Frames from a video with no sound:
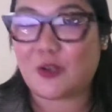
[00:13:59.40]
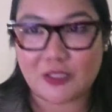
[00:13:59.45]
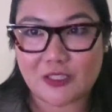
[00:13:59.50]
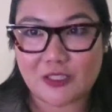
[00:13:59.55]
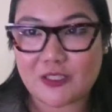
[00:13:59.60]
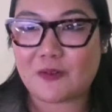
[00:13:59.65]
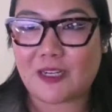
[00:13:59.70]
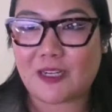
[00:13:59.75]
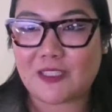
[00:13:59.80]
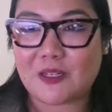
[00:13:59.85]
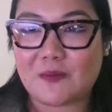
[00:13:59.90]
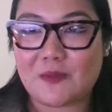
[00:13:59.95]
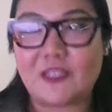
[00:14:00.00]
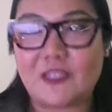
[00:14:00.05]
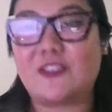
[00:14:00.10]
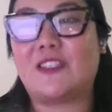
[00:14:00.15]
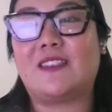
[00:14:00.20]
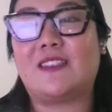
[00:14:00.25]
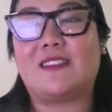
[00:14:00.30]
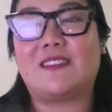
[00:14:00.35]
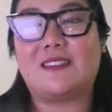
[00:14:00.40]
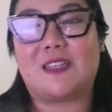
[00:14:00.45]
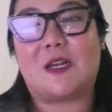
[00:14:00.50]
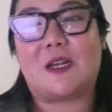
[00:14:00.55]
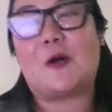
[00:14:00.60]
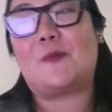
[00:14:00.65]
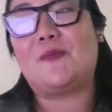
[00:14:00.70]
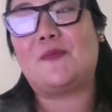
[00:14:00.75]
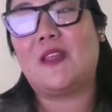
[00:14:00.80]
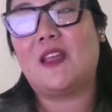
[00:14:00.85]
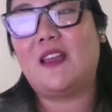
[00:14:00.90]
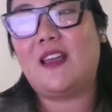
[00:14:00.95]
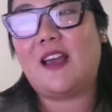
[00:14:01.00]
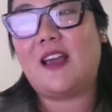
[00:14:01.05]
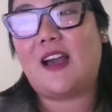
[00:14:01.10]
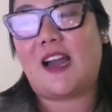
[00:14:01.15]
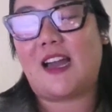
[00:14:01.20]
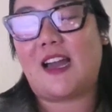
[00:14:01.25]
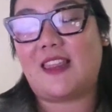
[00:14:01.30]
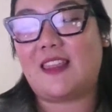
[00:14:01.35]
course correct our mission. So
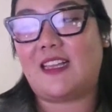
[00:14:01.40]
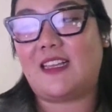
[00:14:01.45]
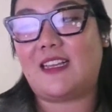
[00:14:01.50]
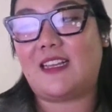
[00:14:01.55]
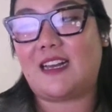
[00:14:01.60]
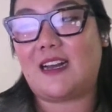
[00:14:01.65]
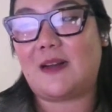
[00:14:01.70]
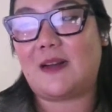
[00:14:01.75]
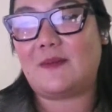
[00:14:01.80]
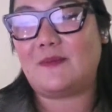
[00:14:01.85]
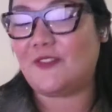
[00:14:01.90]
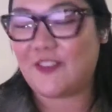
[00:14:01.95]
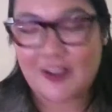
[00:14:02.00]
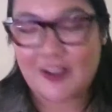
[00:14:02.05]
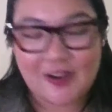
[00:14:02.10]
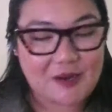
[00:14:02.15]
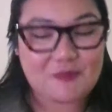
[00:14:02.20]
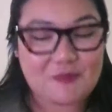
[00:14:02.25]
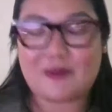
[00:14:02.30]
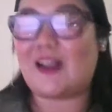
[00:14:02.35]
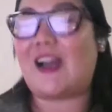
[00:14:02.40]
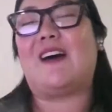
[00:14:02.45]
I think I'm very